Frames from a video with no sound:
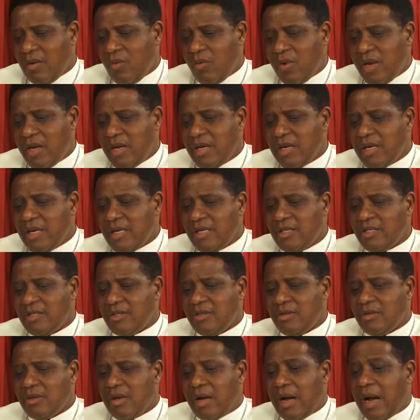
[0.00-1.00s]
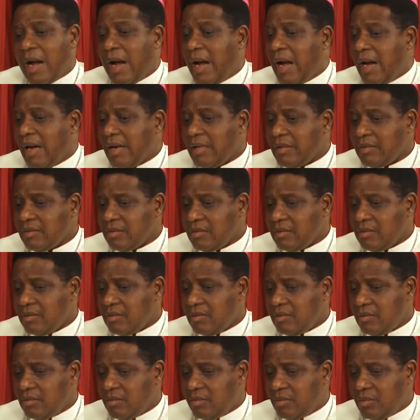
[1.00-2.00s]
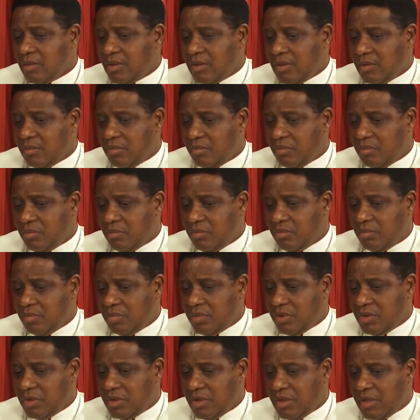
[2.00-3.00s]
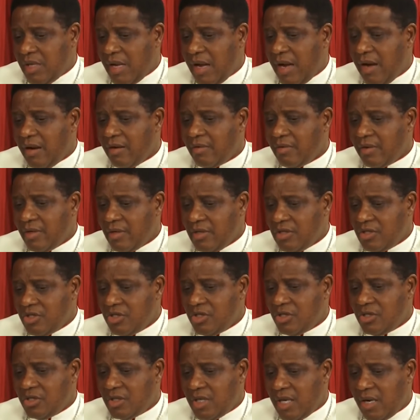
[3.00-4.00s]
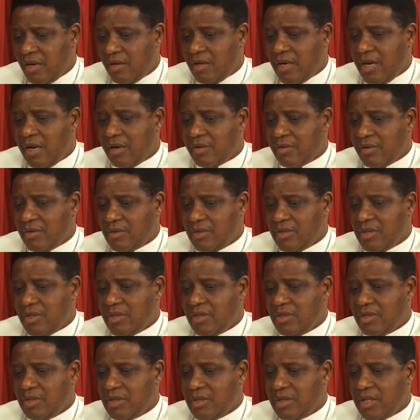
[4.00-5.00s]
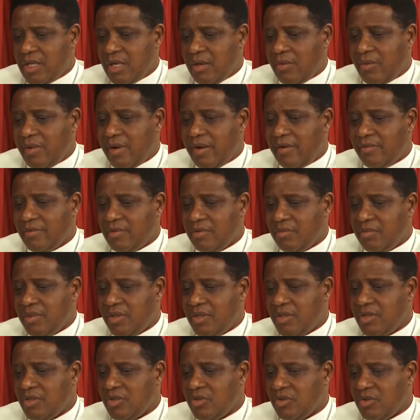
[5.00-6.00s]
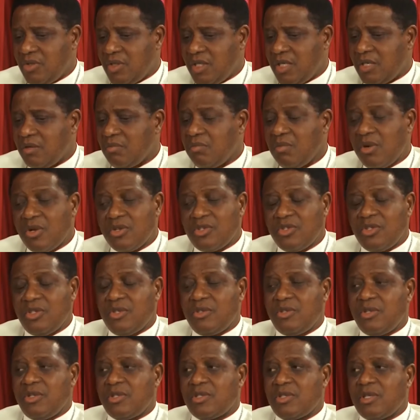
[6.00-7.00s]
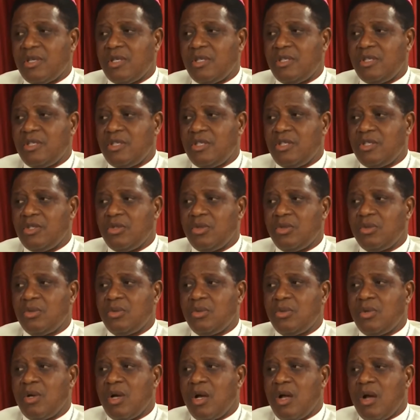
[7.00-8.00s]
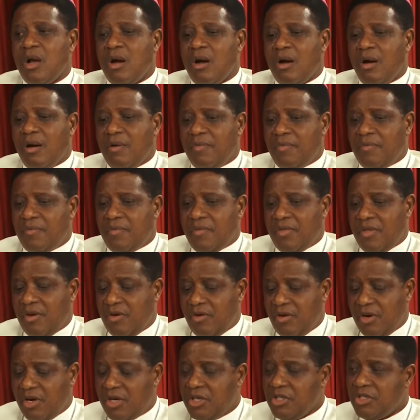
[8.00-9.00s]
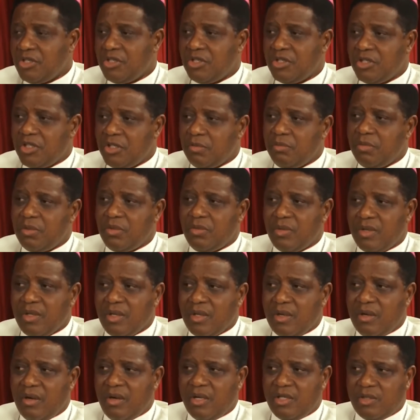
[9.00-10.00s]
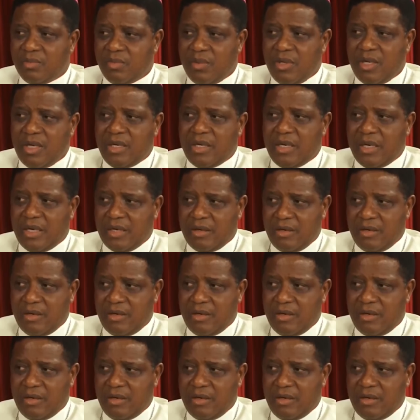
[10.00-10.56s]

we need our uh, uh, in our religion now, in our Christianity now, we have to begin to take more seriously the issue of the relationship between the gospel and our